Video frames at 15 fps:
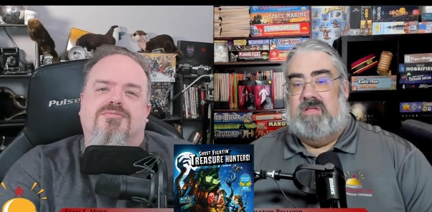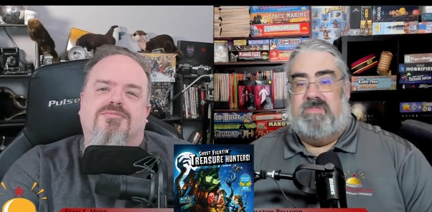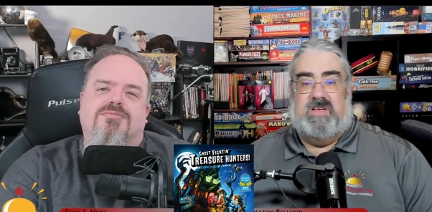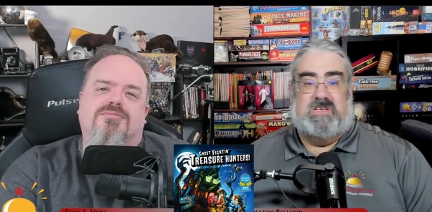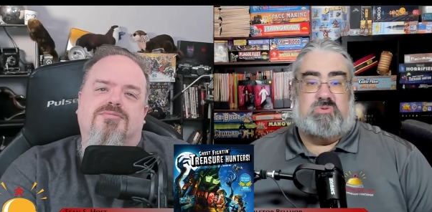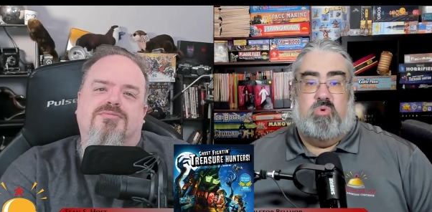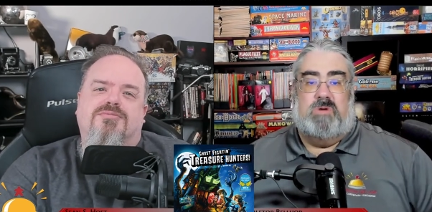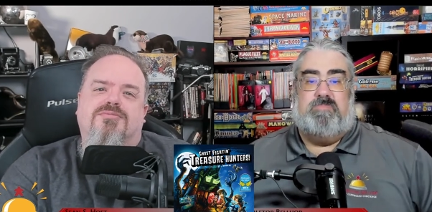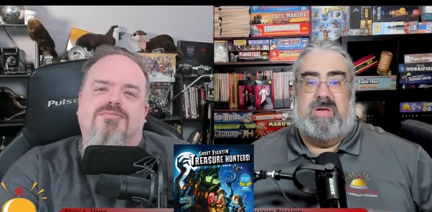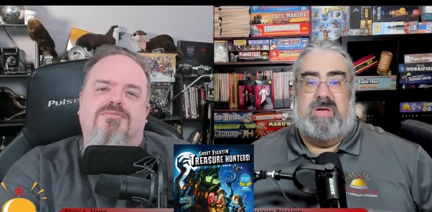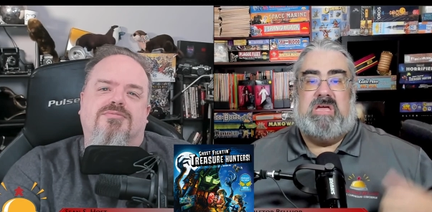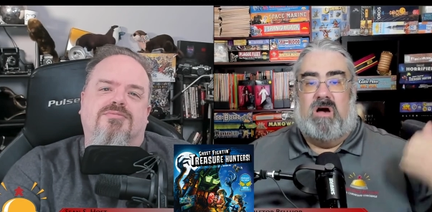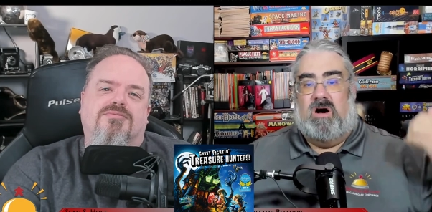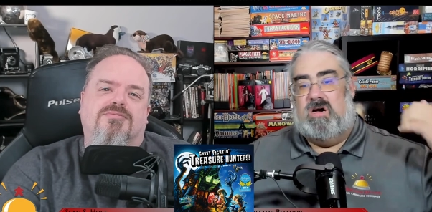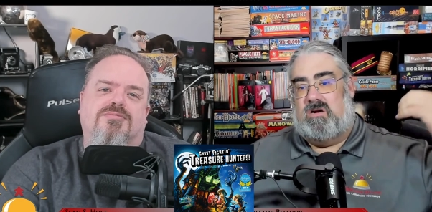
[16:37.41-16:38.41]
Speaker 1: This would
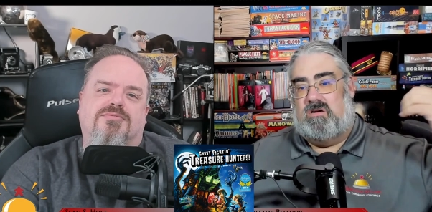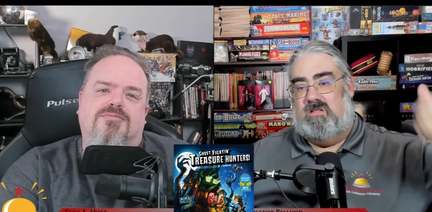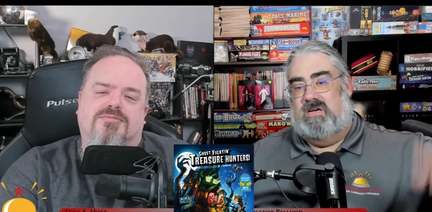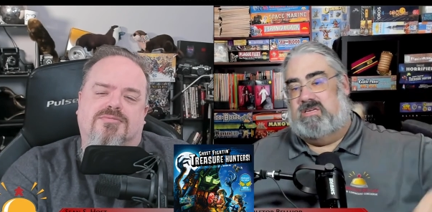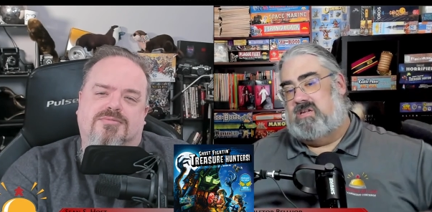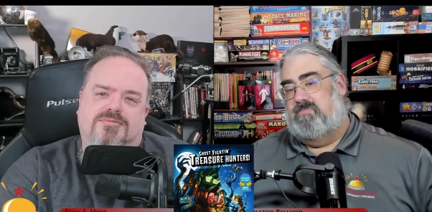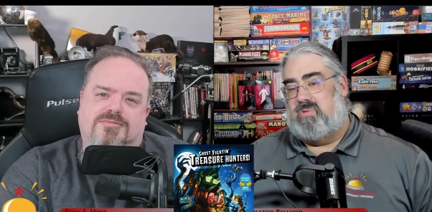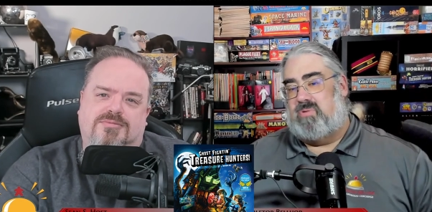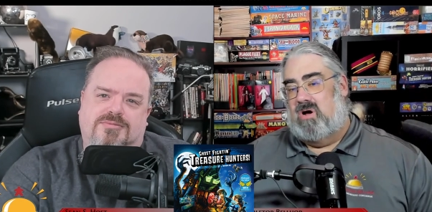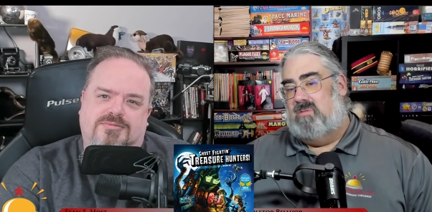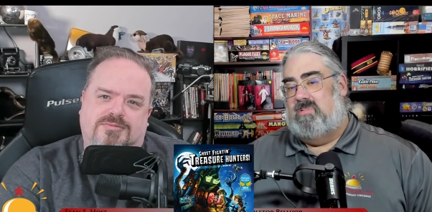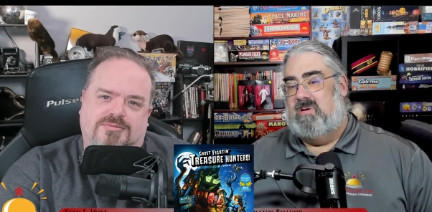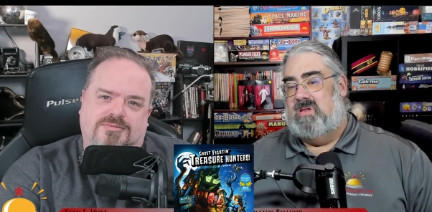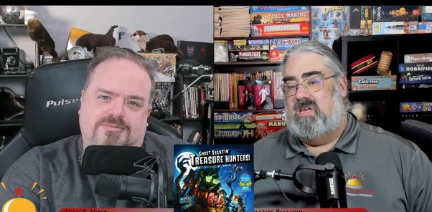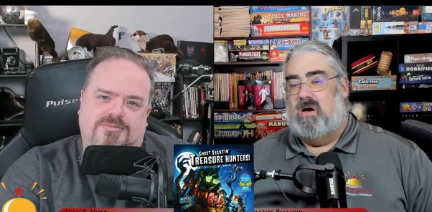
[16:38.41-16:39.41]
be on our list. It'd
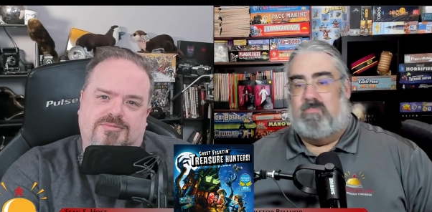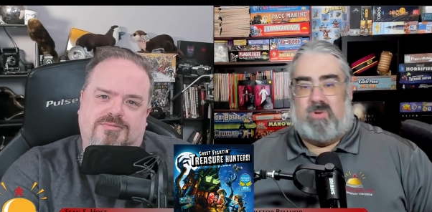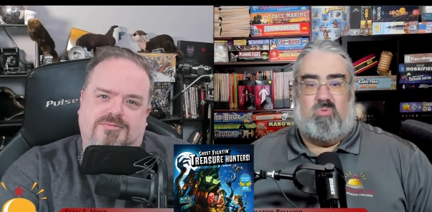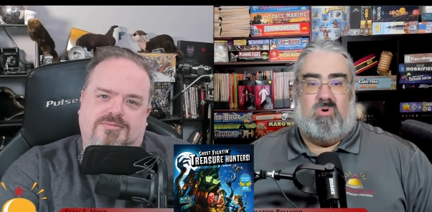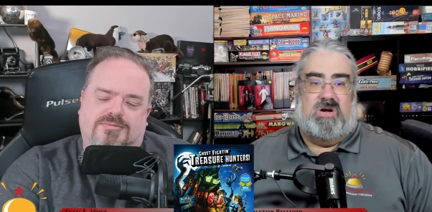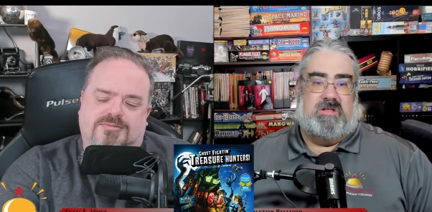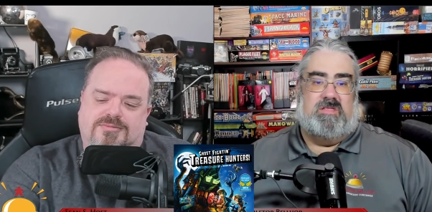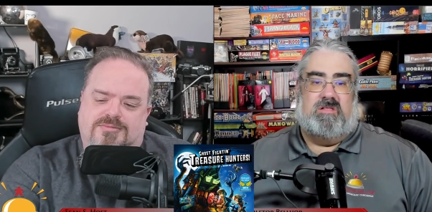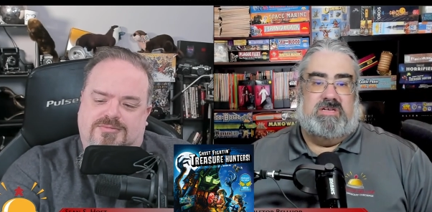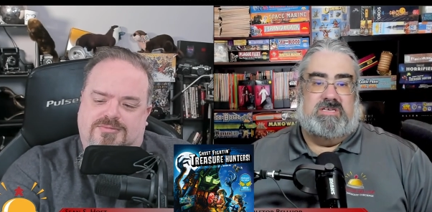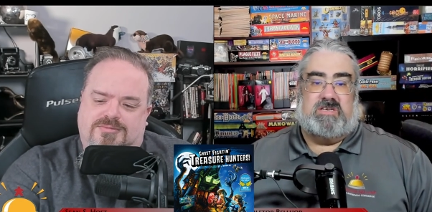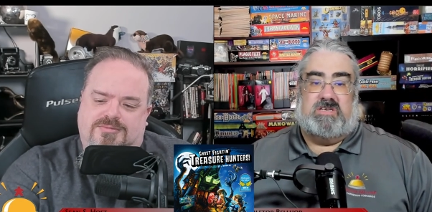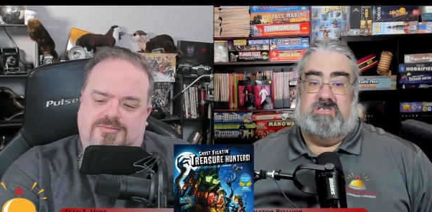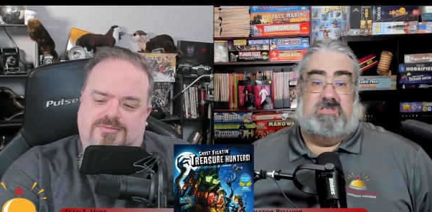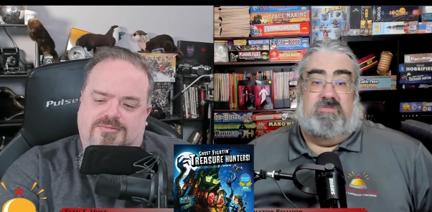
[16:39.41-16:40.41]
probably be number one on the
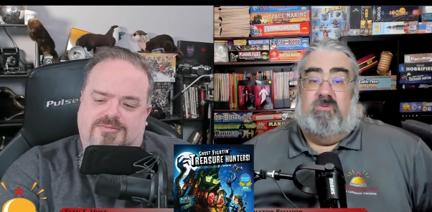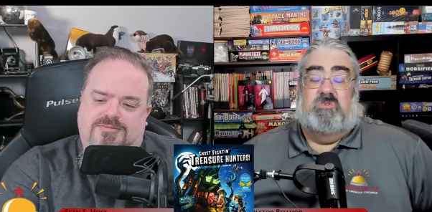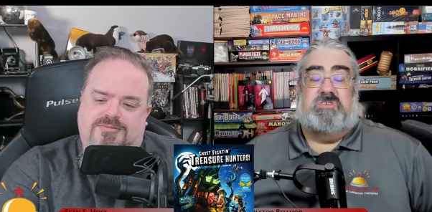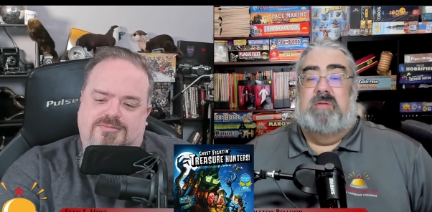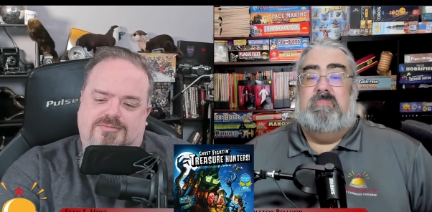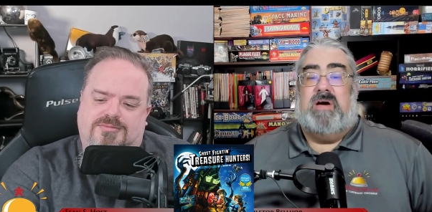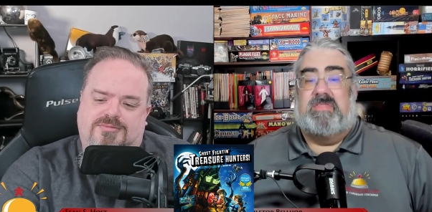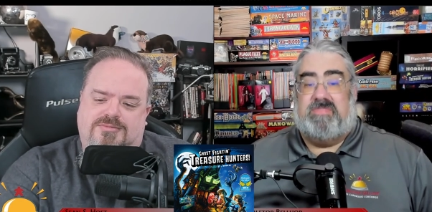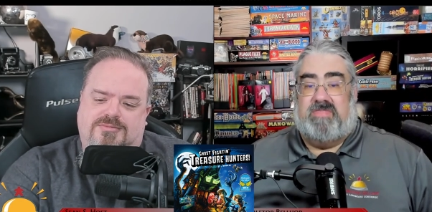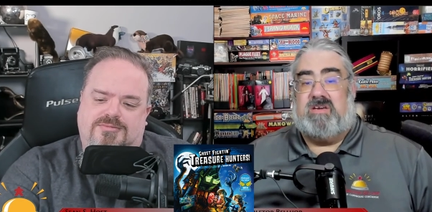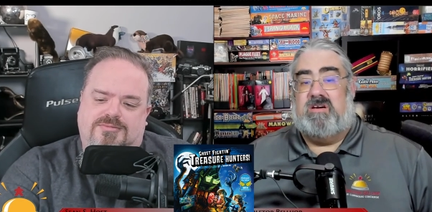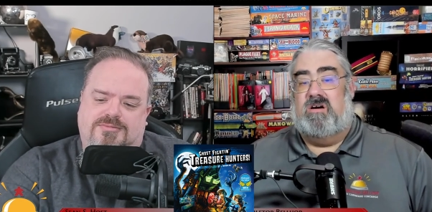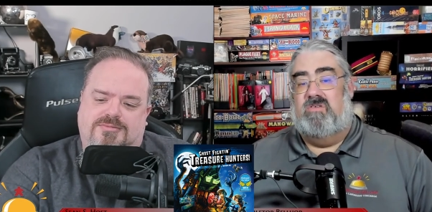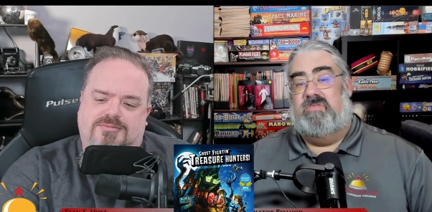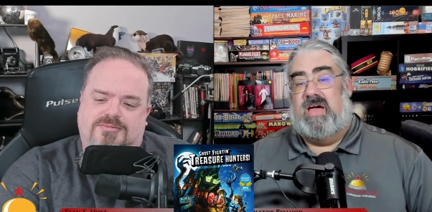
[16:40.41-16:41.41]
list because it's the first game I
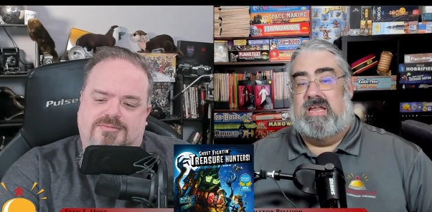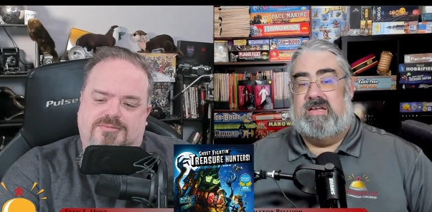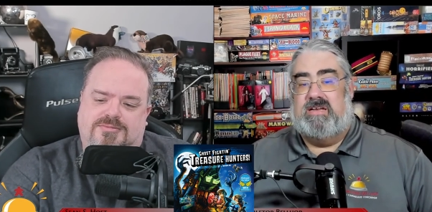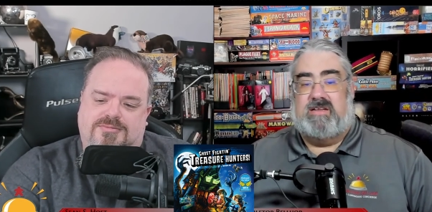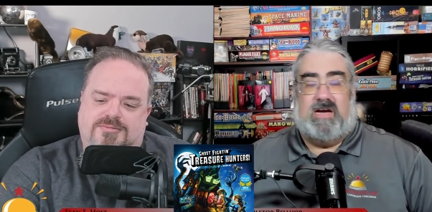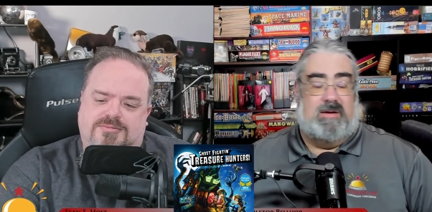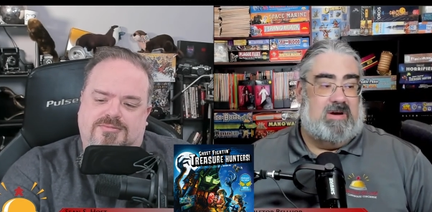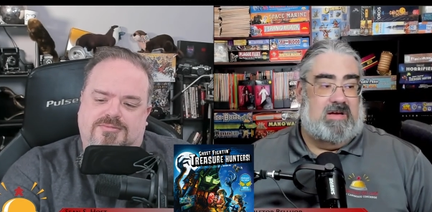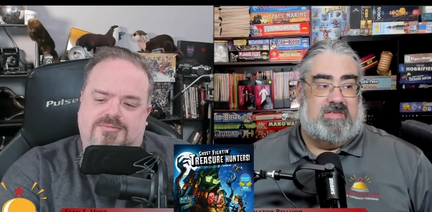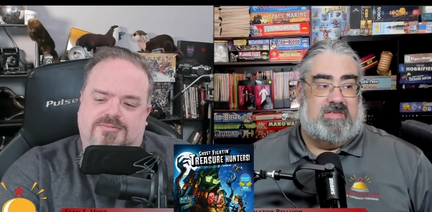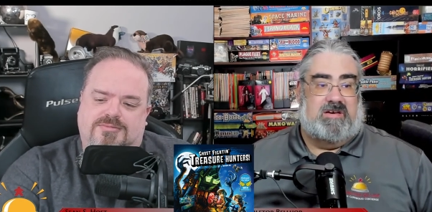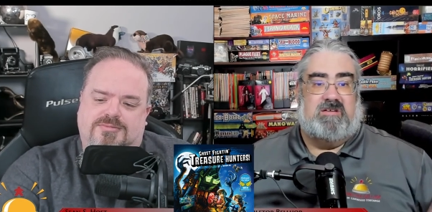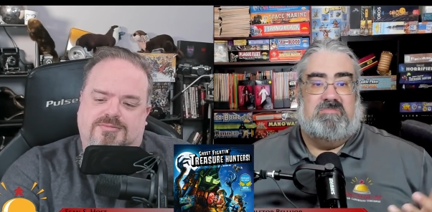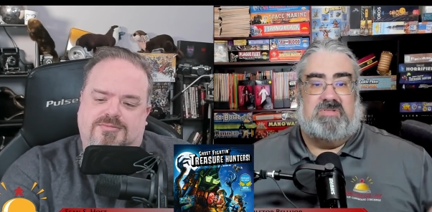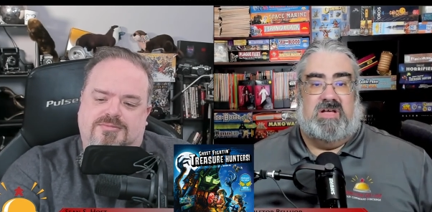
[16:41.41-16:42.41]
think of anytime I
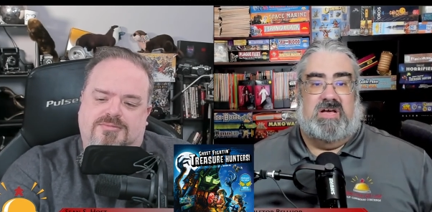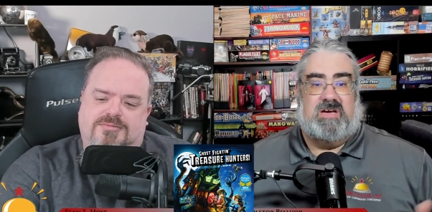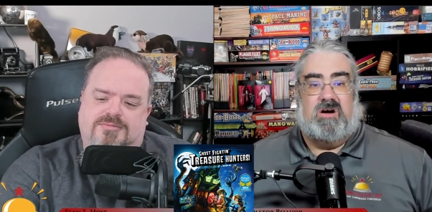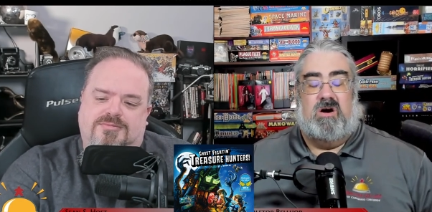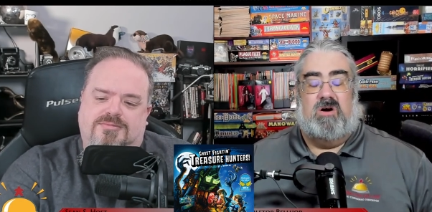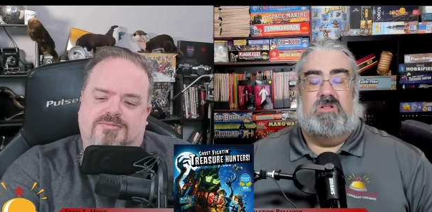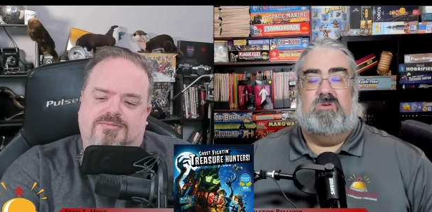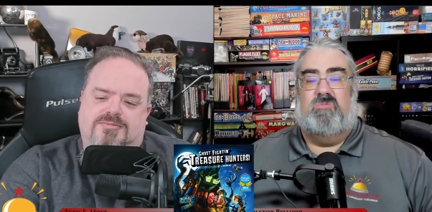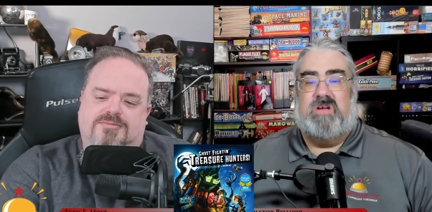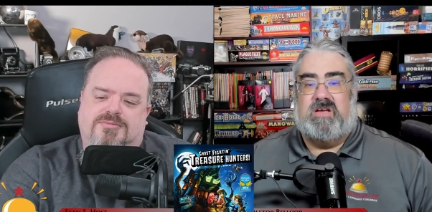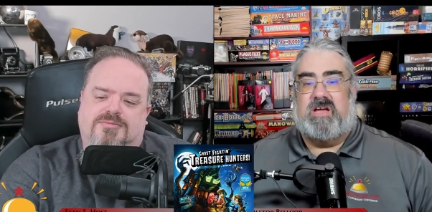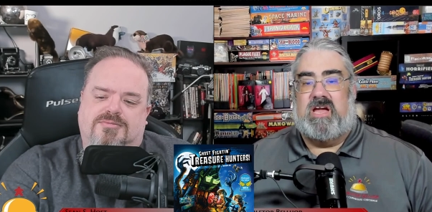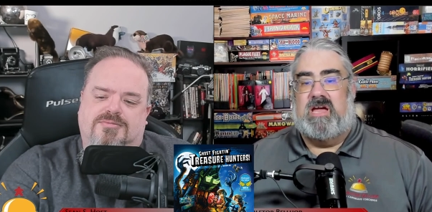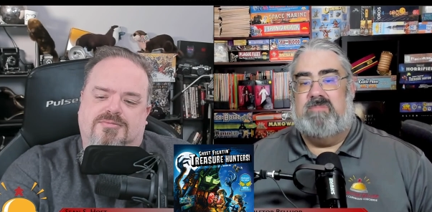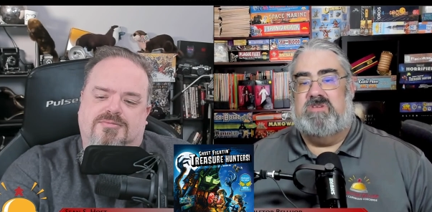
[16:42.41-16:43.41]
think of playing a
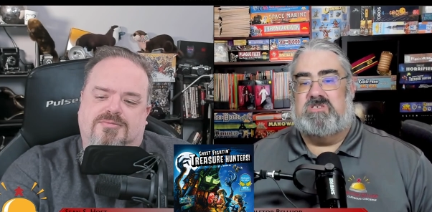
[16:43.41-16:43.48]
Halloween game,